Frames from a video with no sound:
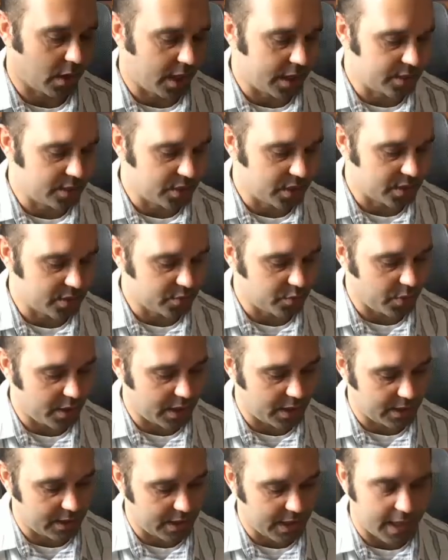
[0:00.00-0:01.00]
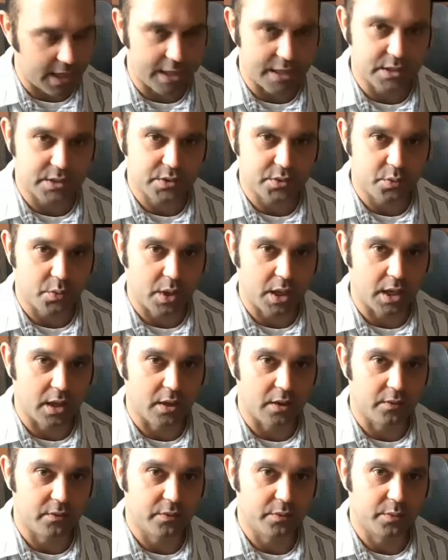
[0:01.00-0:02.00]
just went 9,
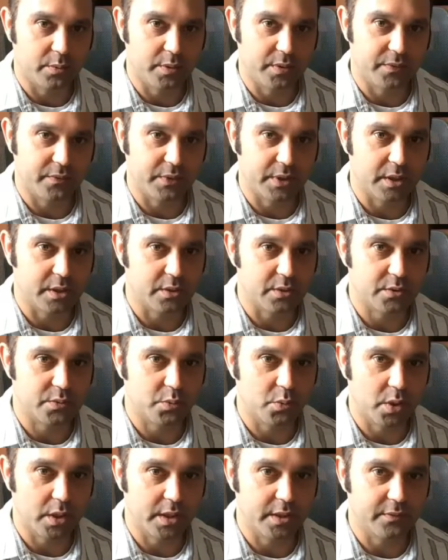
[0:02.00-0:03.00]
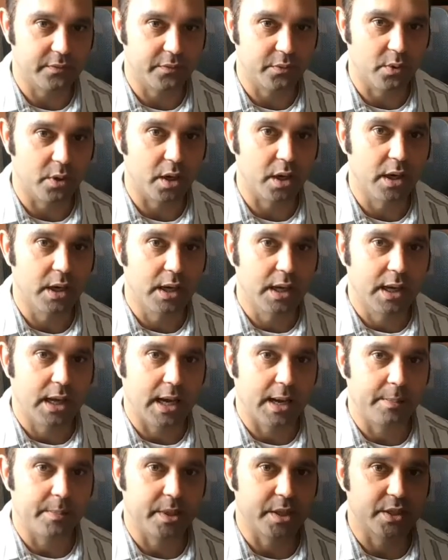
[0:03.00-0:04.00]
12 with fingers 1 and 4.
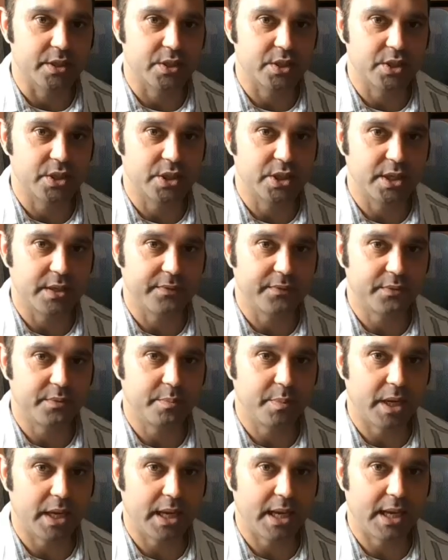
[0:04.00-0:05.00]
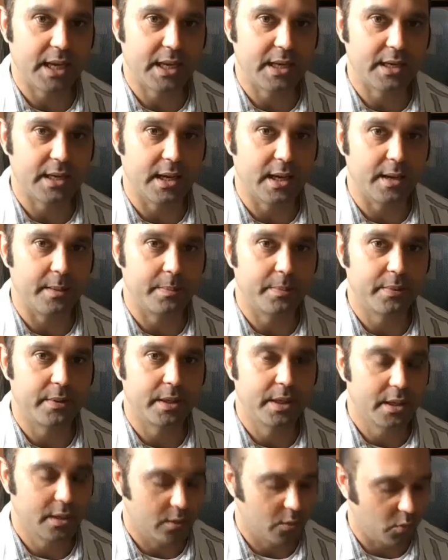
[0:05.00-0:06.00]
I'm going to shift my hand up
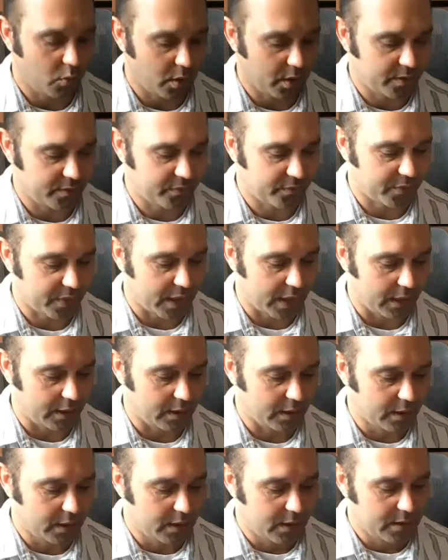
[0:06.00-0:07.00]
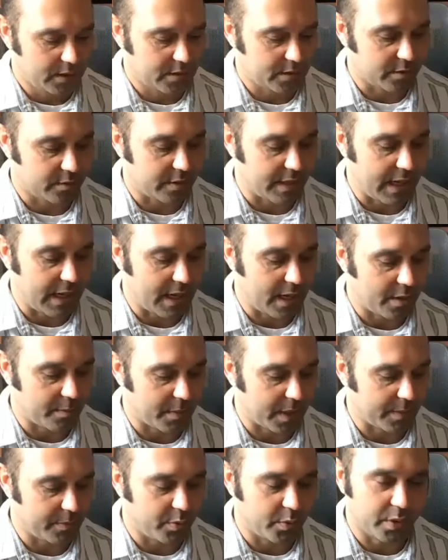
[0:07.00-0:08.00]
1 fret. So now
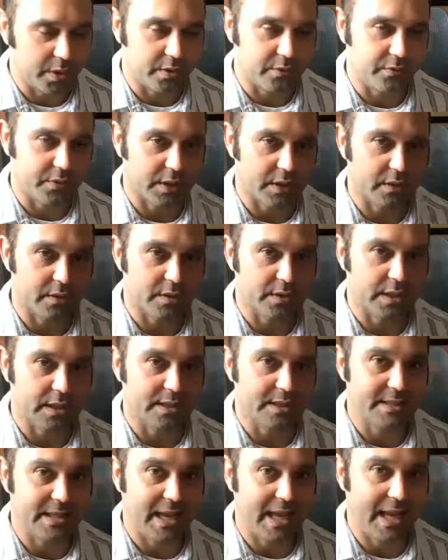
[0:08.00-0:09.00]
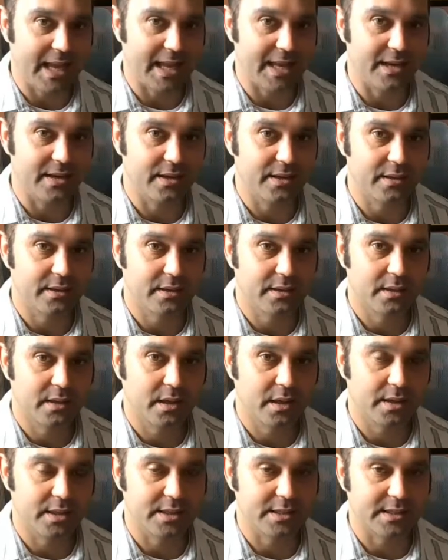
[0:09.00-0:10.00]
my pointer finger is at 10
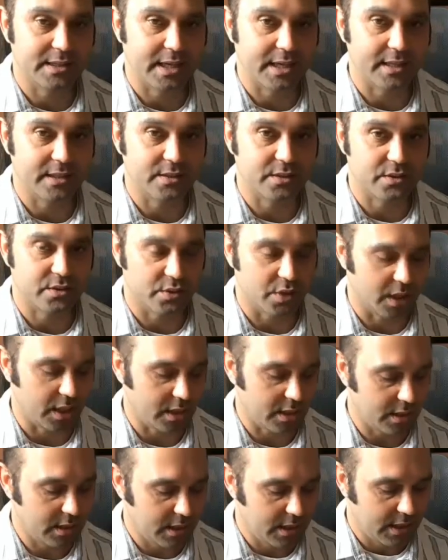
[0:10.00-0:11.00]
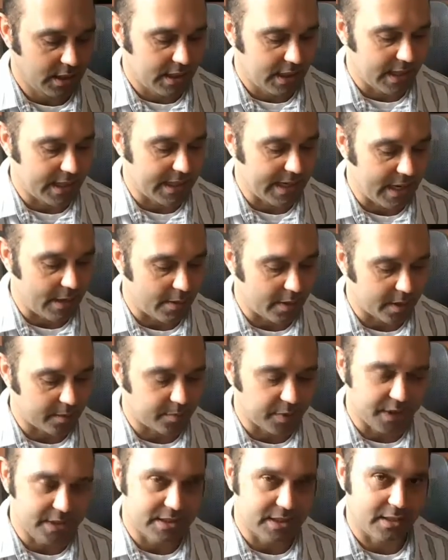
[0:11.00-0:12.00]
on the 2nd string. And now I can
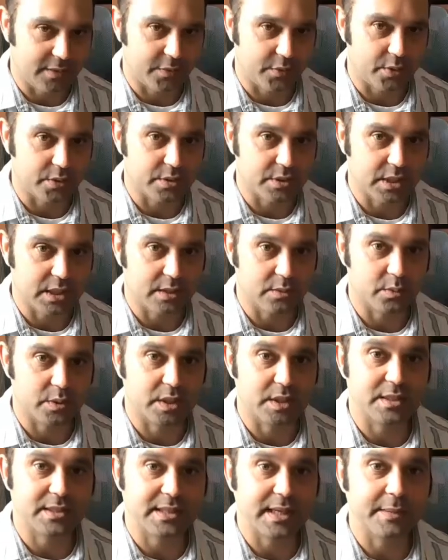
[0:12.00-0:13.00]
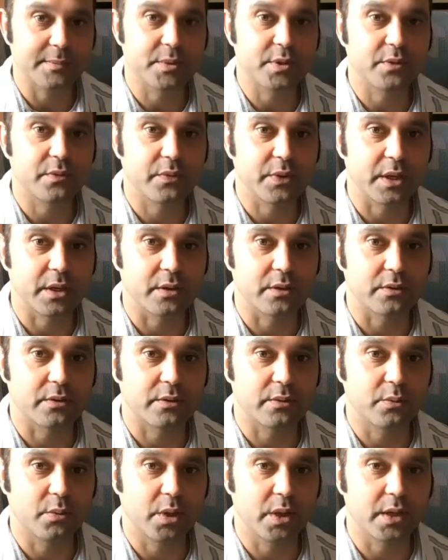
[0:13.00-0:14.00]
play 10, 13 with the same 2 fingers,
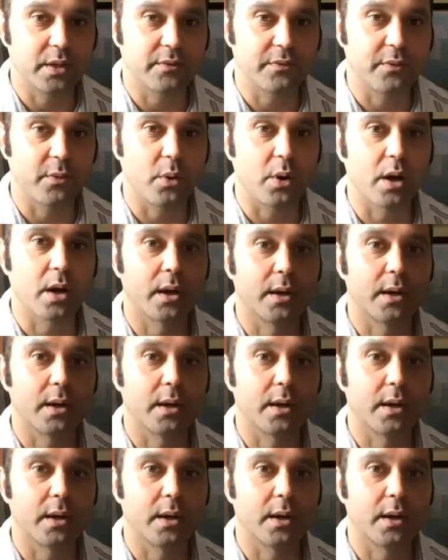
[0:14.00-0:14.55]
1 and 4.